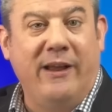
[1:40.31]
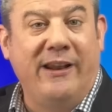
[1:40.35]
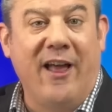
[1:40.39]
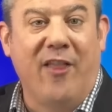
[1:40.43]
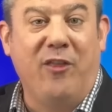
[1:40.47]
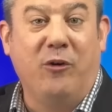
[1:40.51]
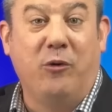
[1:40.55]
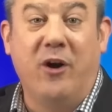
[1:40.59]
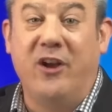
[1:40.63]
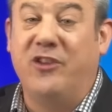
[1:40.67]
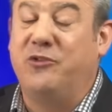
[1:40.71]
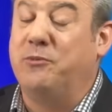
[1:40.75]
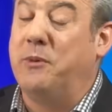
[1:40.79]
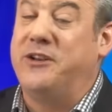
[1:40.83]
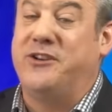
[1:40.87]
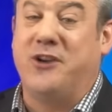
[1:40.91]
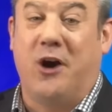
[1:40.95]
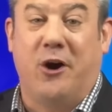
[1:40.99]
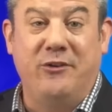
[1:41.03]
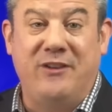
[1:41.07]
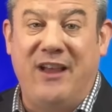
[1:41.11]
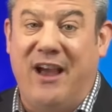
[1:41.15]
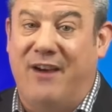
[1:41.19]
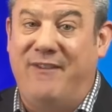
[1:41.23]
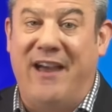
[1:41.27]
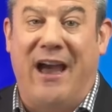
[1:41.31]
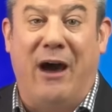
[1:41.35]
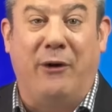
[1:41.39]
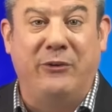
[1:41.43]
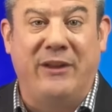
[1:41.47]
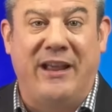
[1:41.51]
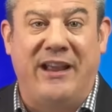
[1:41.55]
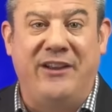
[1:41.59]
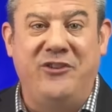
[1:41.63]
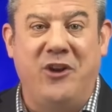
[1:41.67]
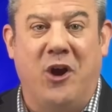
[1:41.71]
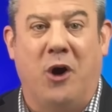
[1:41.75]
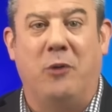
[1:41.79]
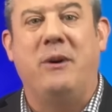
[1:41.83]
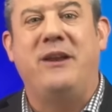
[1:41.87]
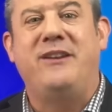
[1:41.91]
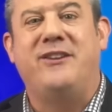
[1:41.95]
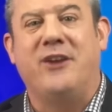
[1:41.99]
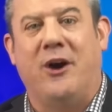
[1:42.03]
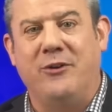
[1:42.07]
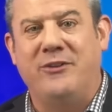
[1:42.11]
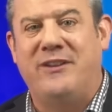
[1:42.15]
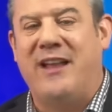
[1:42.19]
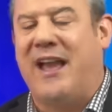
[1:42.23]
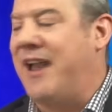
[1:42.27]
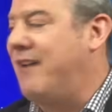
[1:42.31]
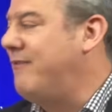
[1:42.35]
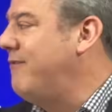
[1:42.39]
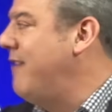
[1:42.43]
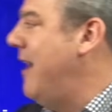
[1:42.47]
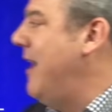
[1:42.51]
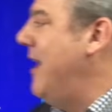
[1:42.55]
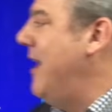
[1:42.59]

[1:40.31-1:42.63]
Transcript: In other words, we don't have El Nino, we don't have